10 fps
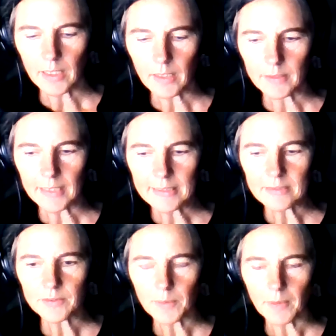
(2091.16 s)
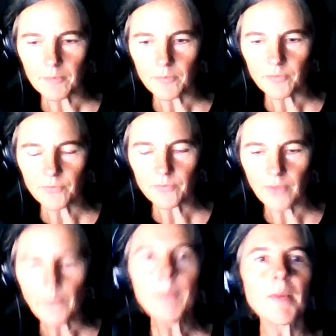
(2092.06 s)
that is
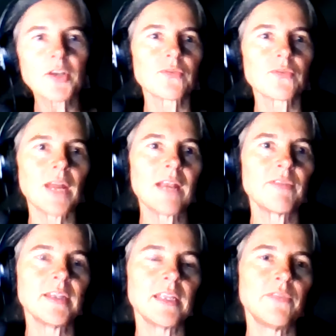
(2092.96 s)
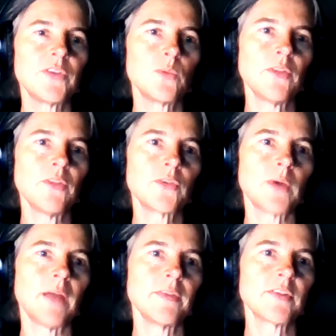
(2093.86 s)
very much relevant if you want to
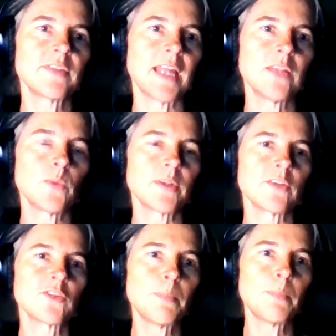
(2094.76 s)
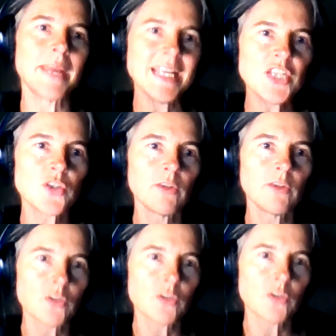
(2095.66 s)
understand what the spatial
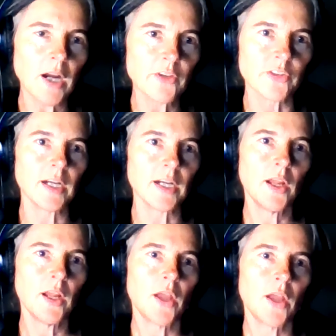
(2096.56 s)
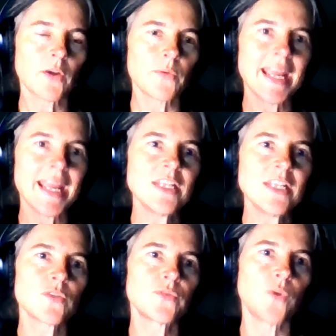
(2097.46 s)
structure
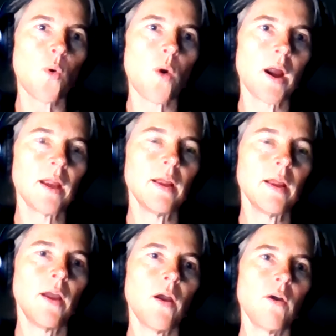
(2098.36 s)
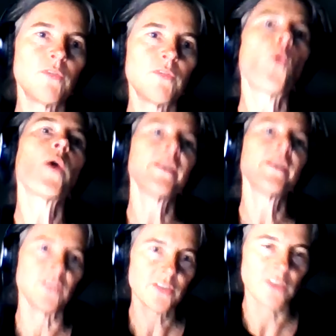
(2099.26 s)
creates for
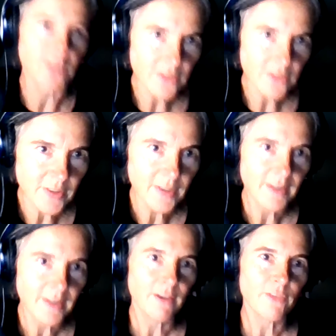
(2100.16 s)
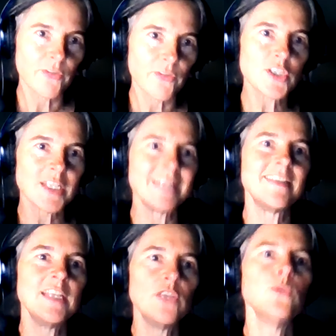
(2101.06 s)
affordances for
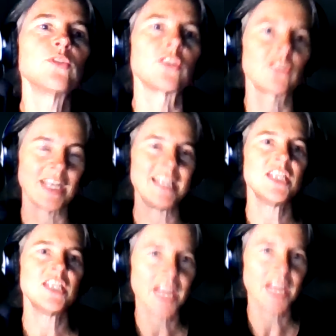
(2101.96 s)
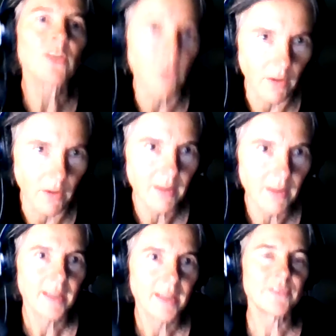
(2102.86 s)
city users in general,
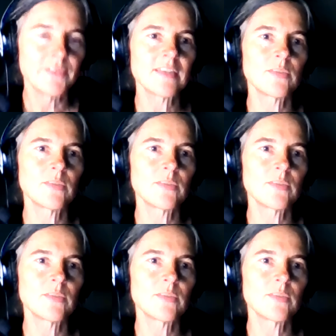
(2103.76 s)
if that's